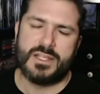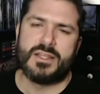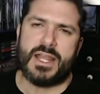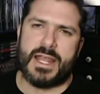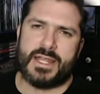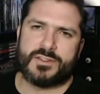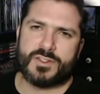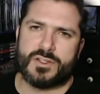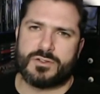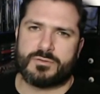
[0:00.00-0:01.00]
And
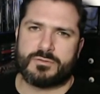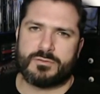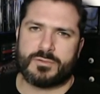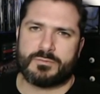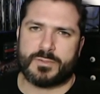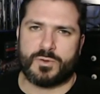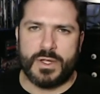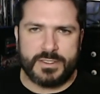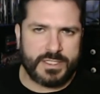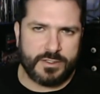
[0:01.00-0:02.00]
so
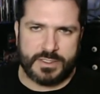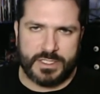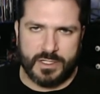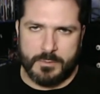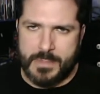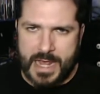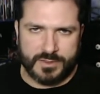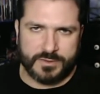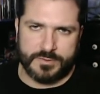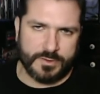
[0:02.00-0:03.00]
Quentin Tarantino
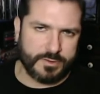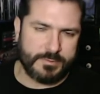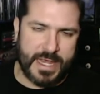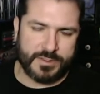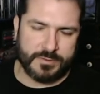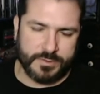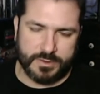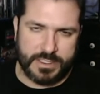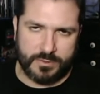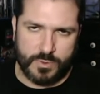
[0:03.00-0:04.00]

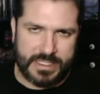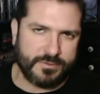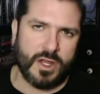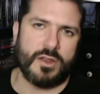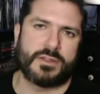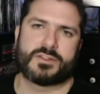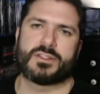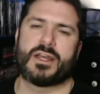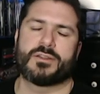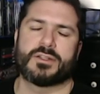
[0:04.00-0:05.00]
masterfully weaves all this
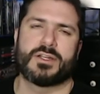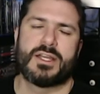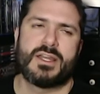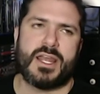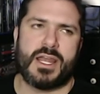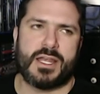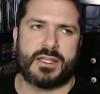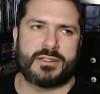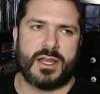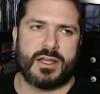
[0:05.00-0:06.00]
together,
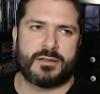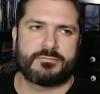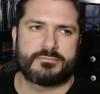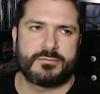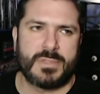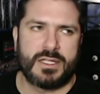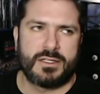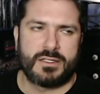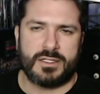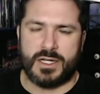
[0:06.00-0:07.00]
and
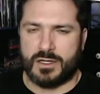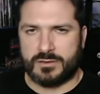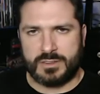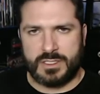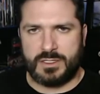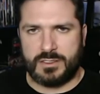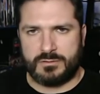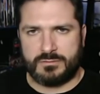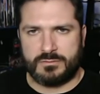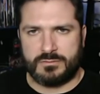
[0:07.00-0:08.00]
he
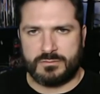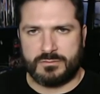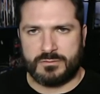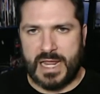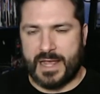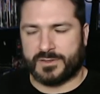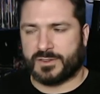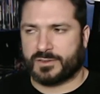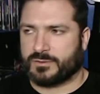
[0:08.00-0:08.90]
has this